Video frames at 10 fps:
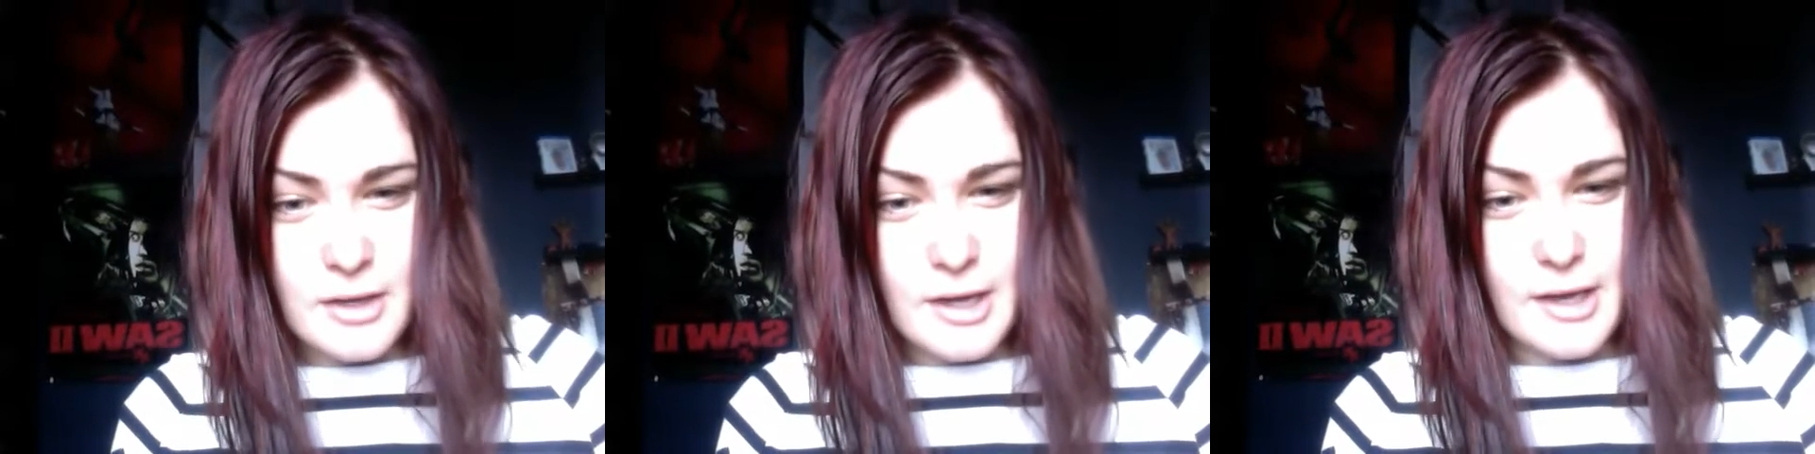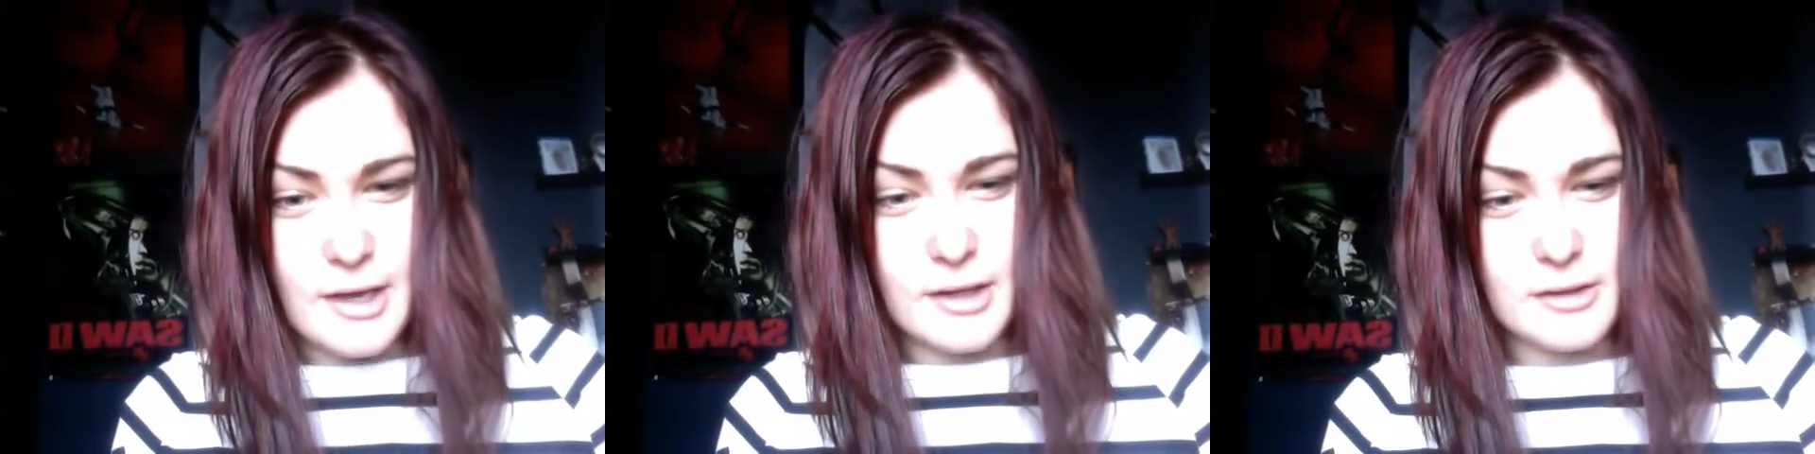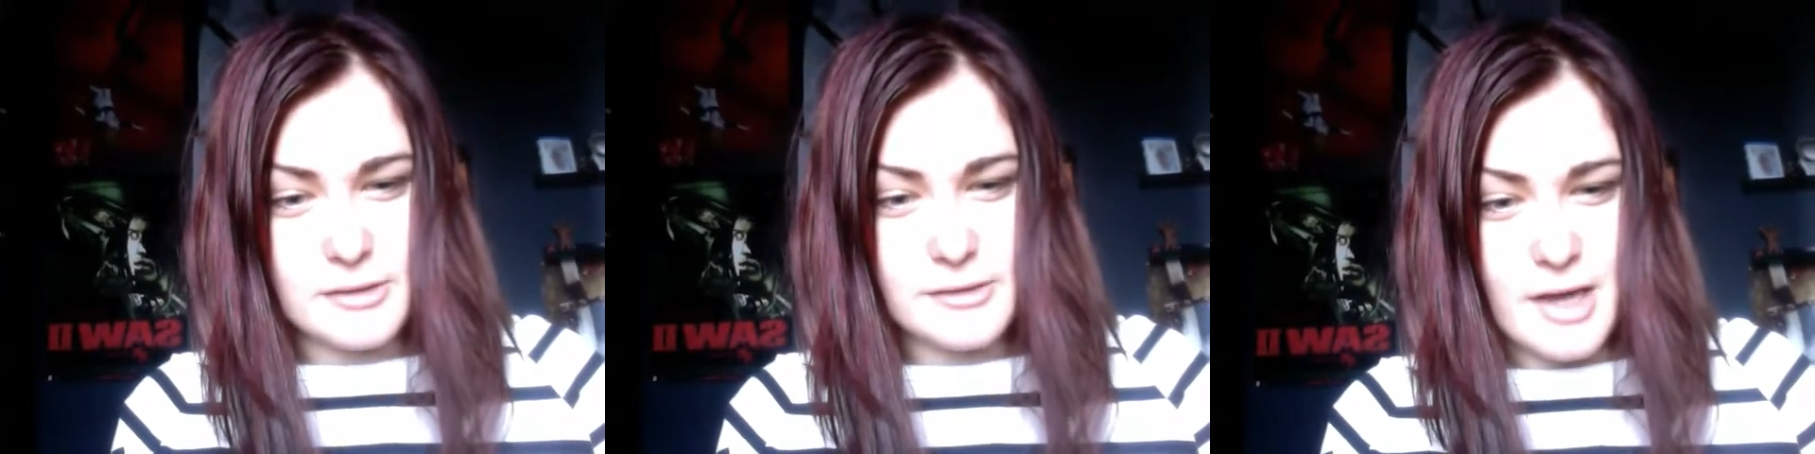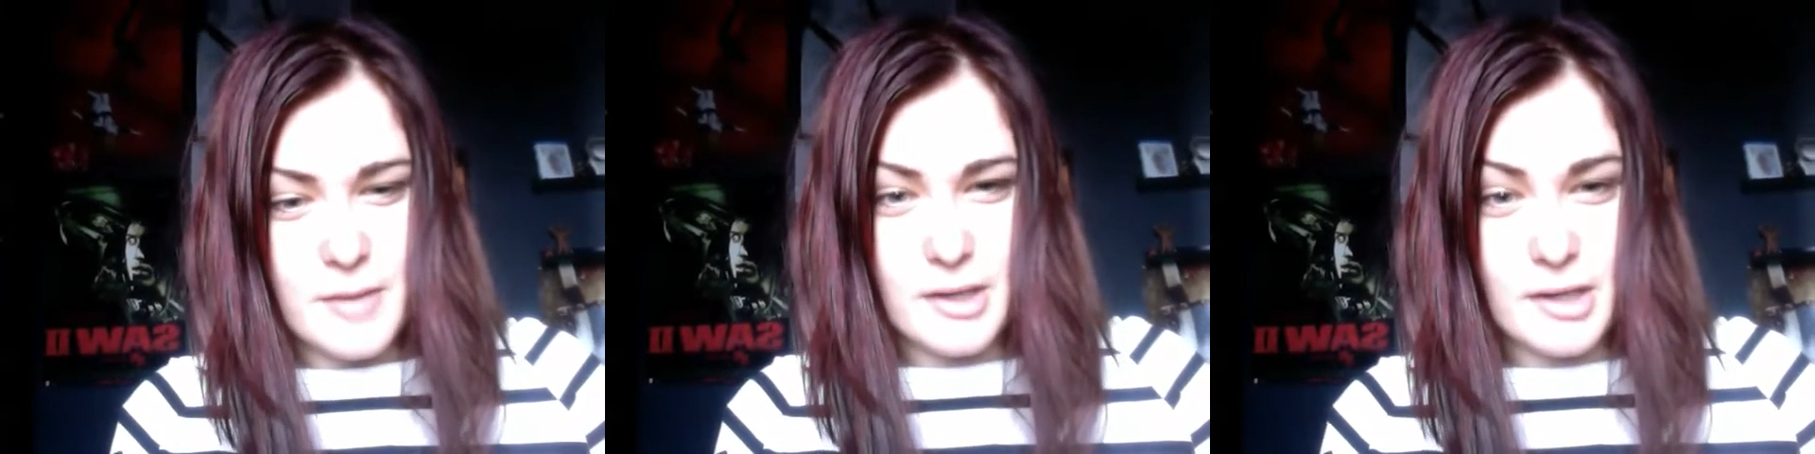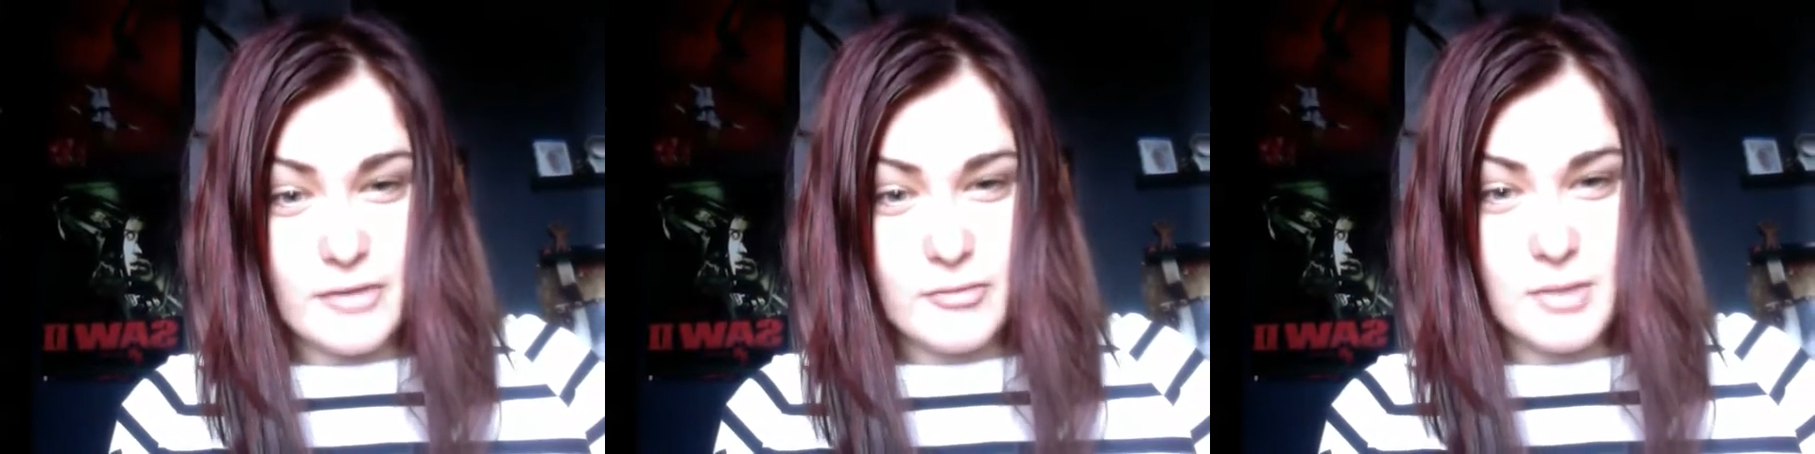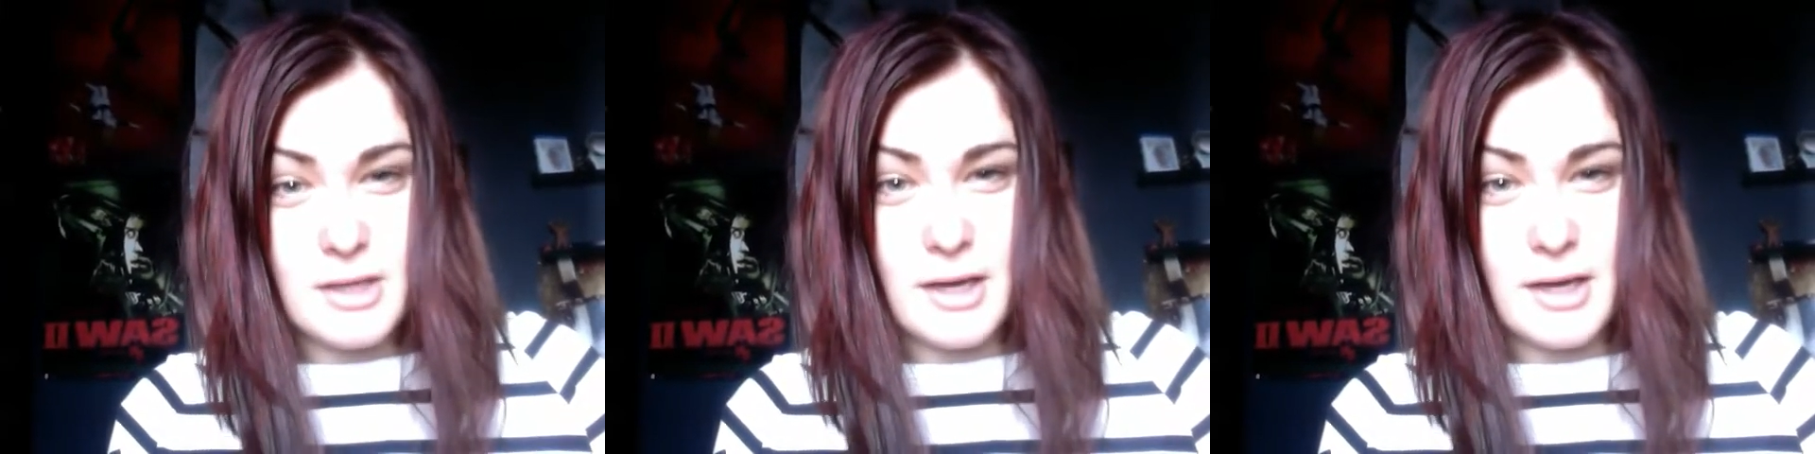and type in Love Me,